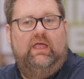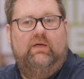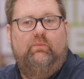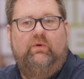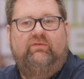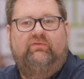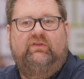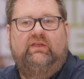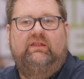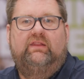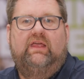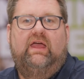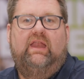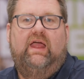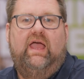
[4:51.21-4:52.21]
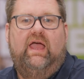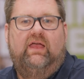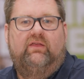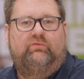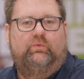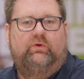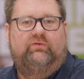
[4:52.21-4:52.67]
And we've seen that
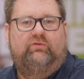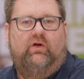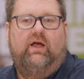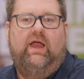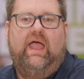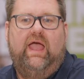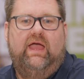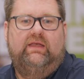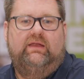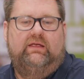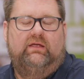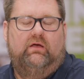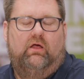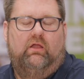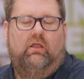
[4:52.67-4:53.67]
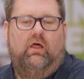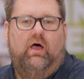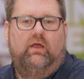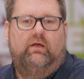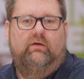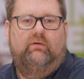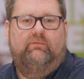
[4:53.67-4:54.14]
as we start adding a
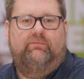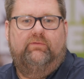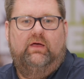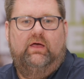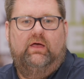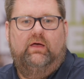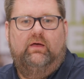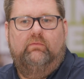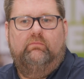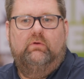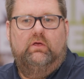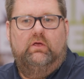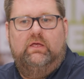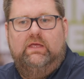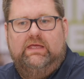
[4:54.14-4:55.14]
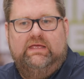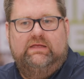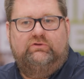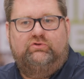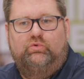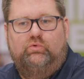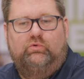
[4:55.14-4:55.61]
lot of
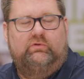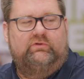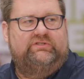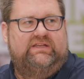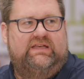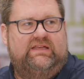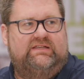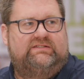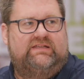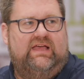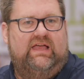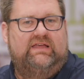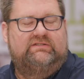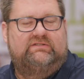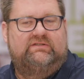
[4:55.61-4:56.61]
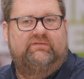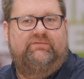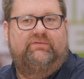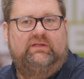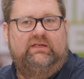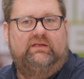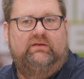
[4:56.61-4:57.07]
tools and insights to
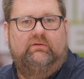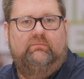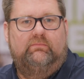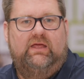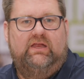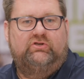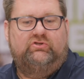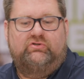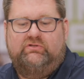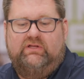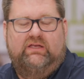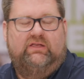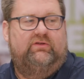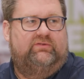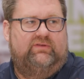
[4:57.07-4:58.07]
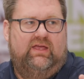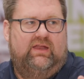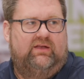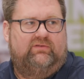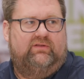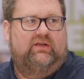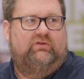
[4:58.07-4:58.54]
fleet managers, like you
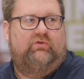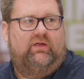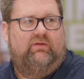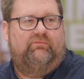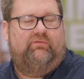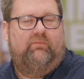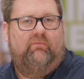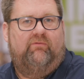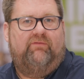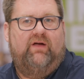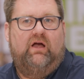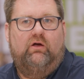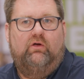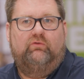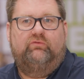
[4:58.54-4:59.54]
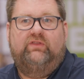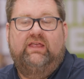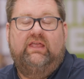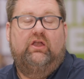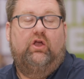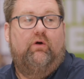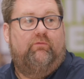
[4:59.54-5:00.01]
said, it's like drinking from a fire hose. They
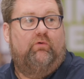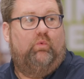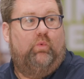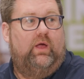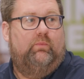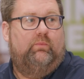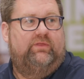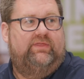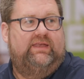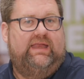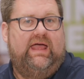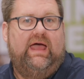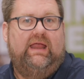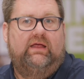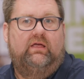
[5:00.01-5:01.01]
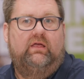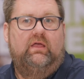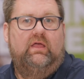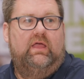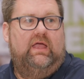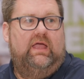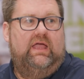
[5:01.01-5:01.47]
get overwhelmed with the data.
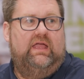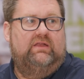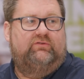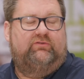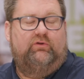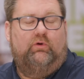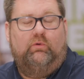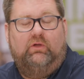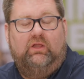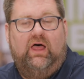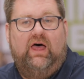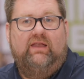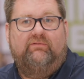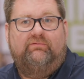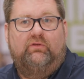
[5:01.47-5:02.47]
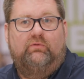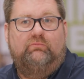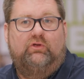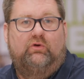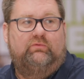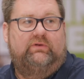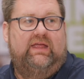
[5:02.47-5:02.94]
And so a lot of
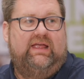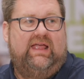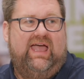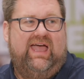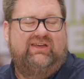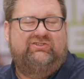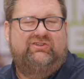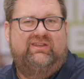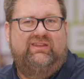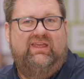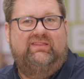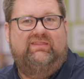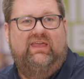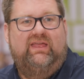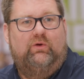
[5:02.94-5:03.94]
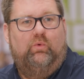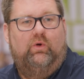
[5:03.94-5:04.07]
them don't take action. They think,